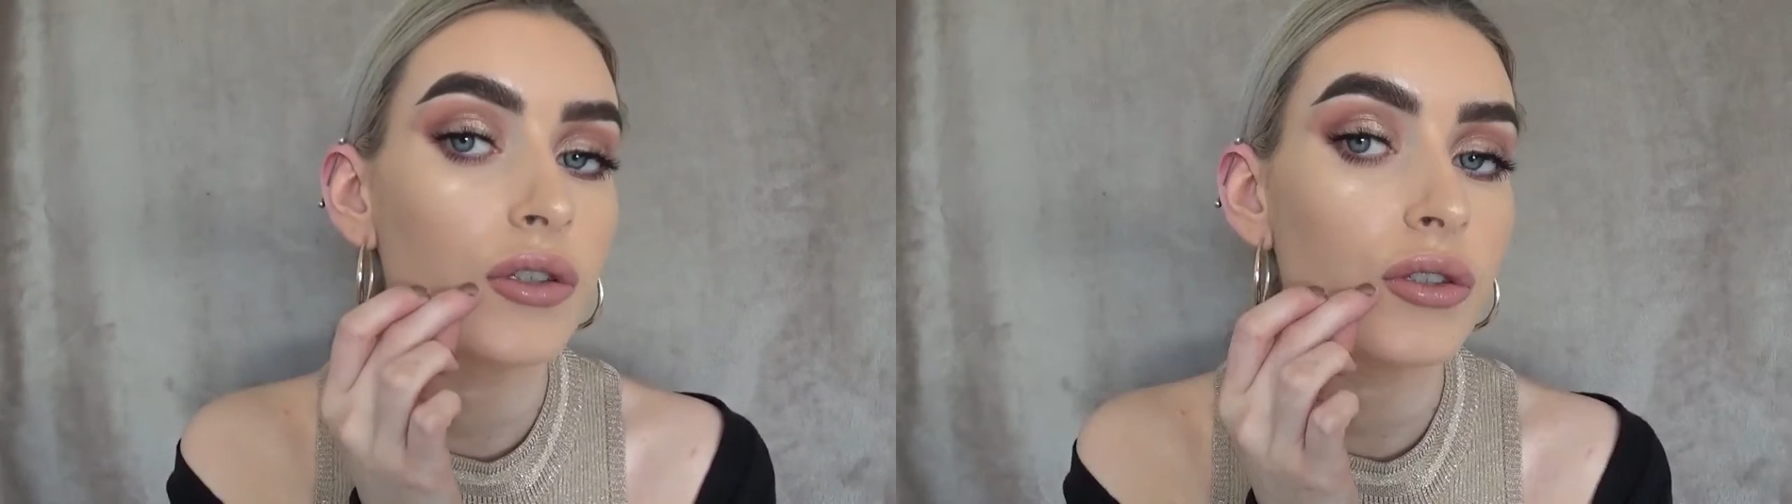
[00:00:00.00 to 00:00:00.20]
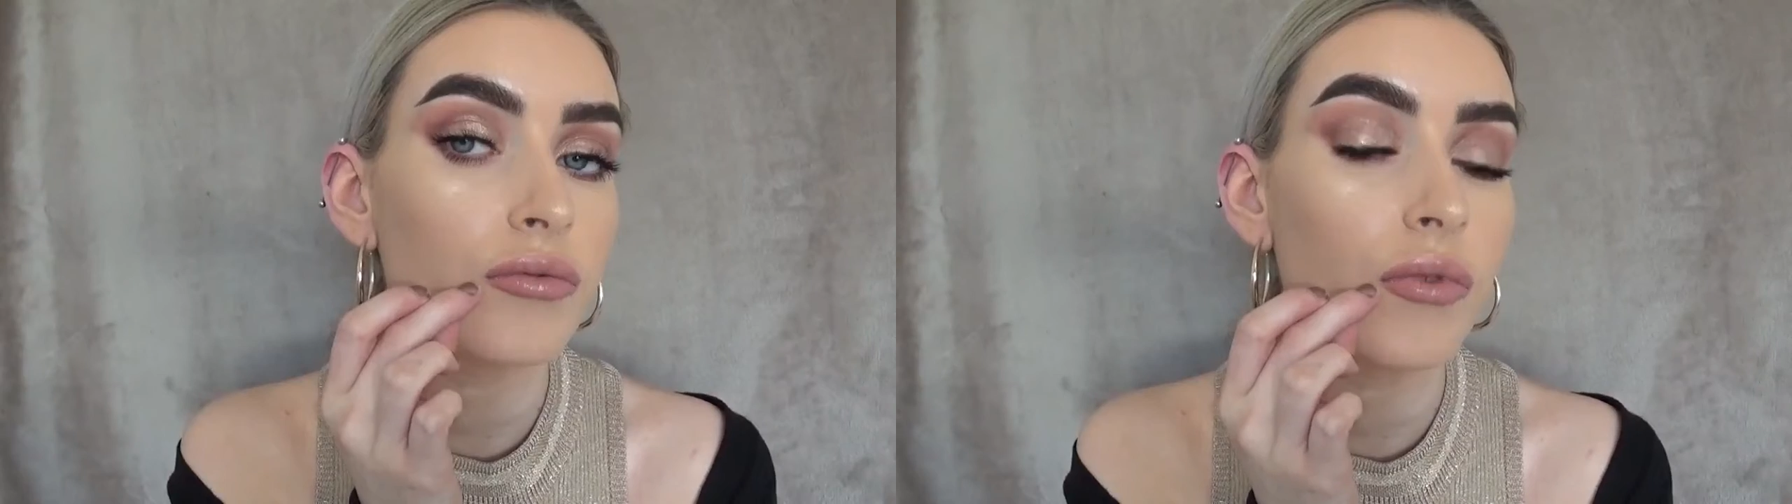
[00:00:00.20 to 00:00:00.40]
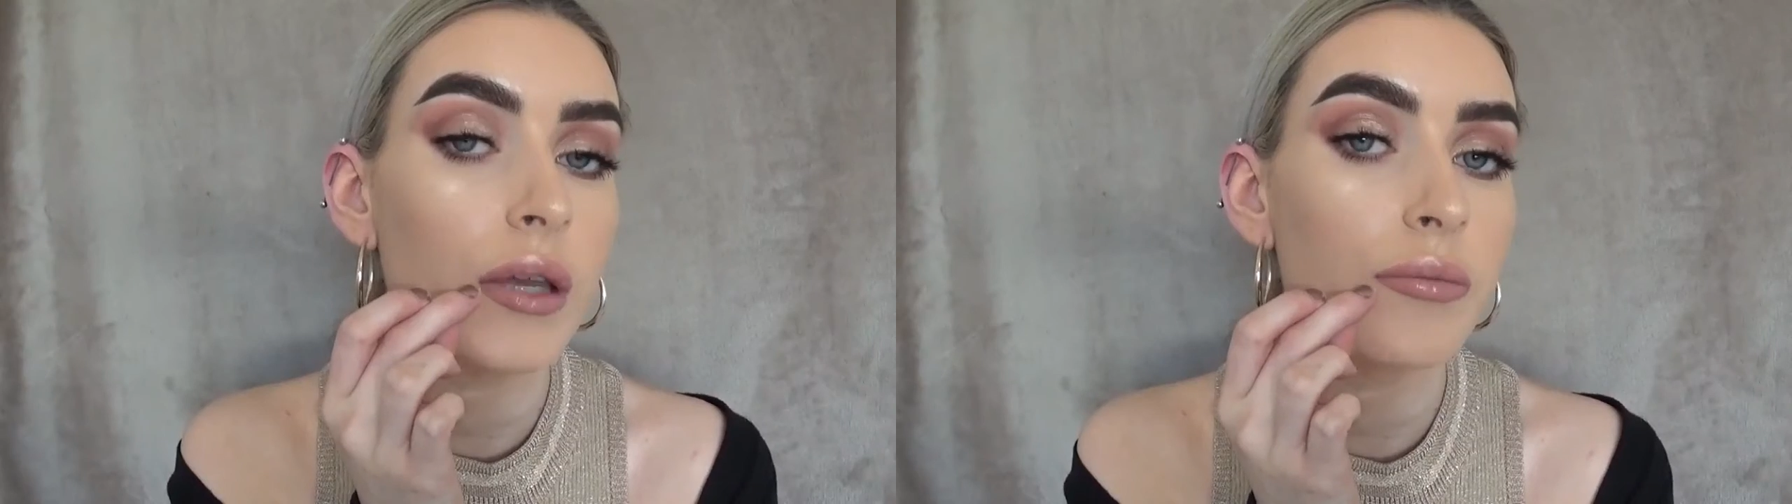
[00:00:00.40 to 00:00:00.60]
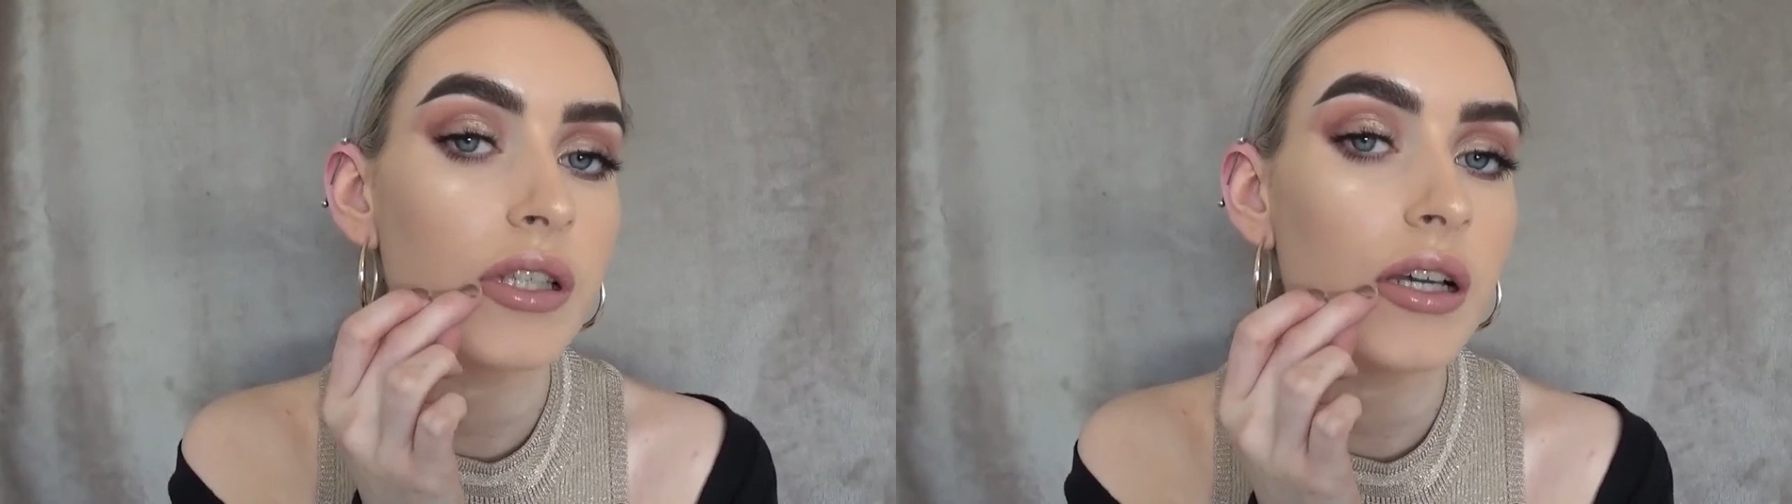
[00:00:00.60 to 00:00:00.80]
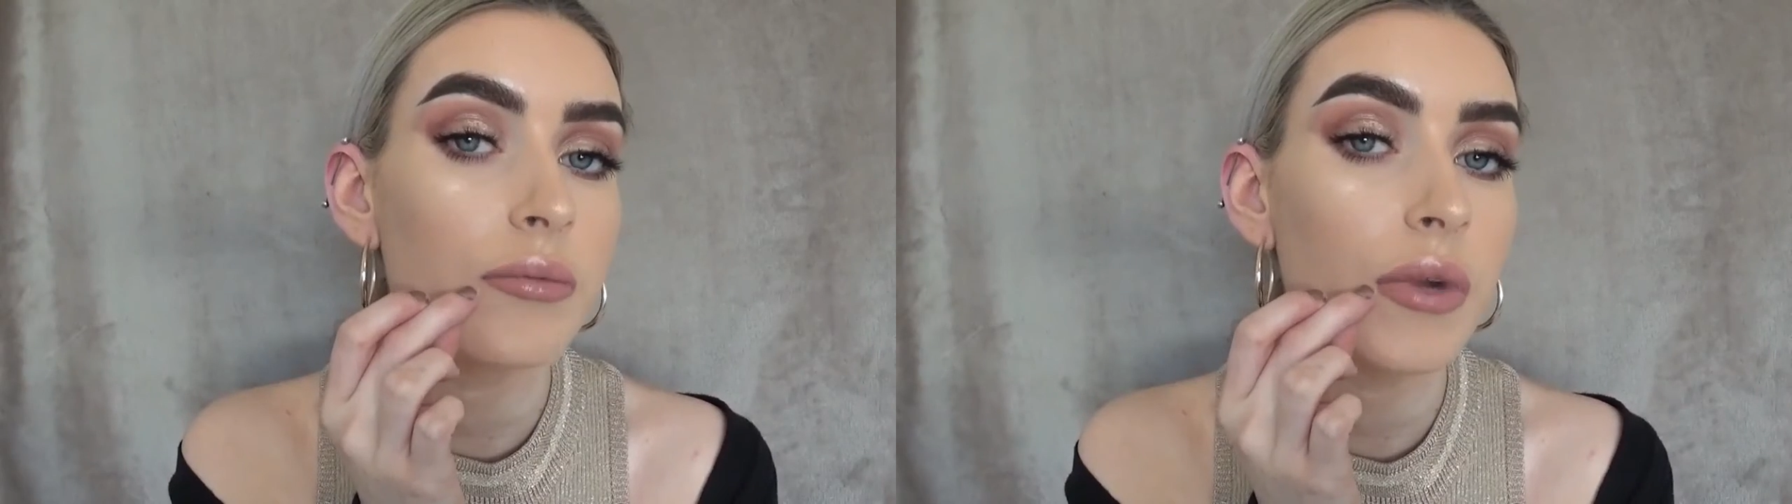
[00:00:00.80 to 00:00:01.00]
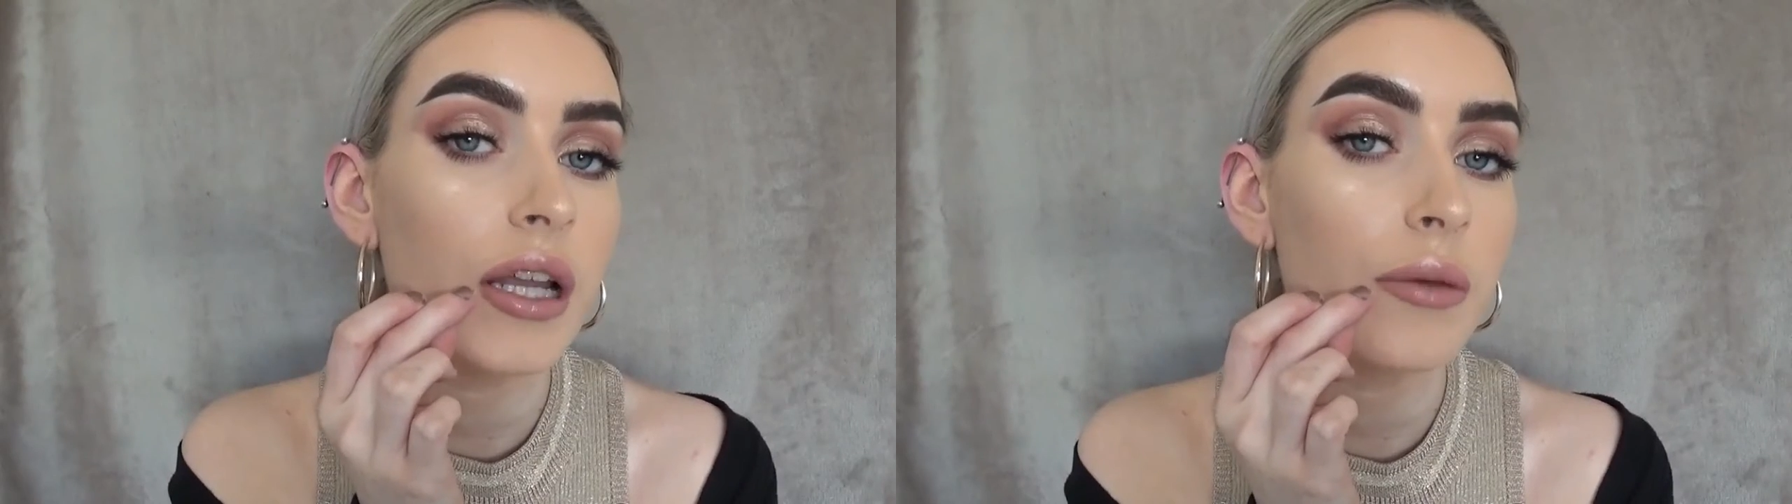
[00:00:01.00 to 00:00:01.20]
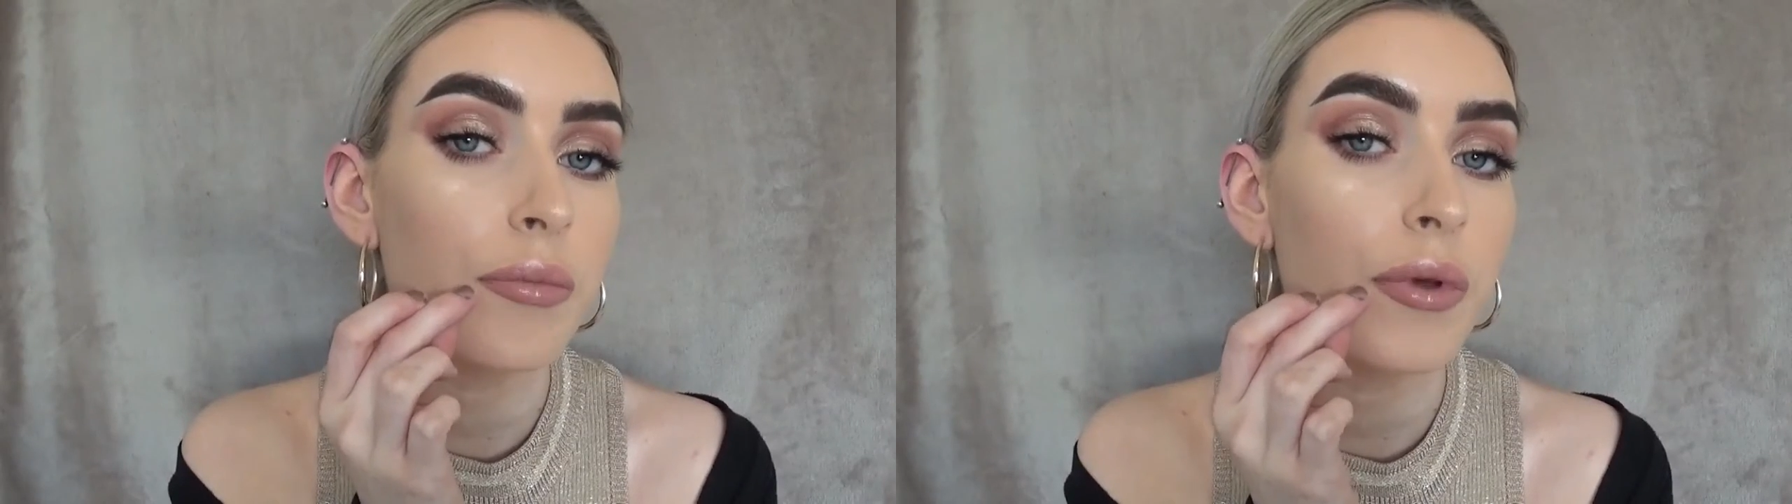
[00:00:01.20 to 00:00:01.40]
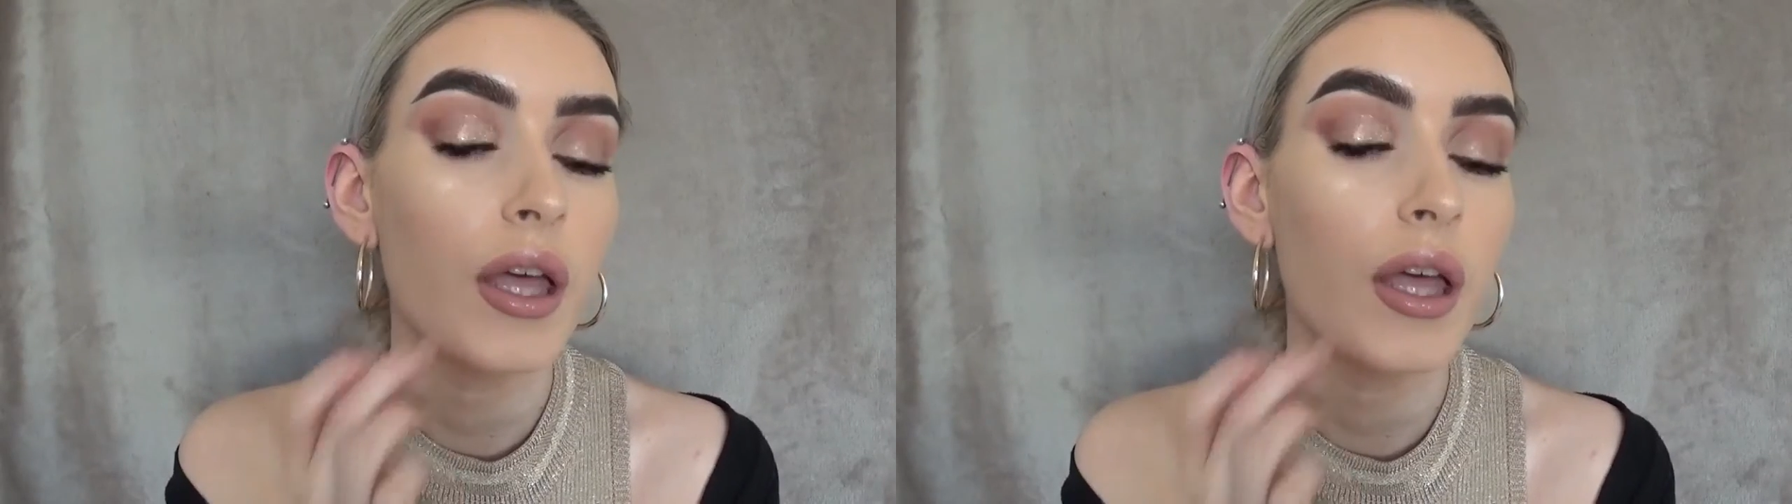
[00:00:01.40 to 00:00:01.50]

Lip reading: just right beside my lip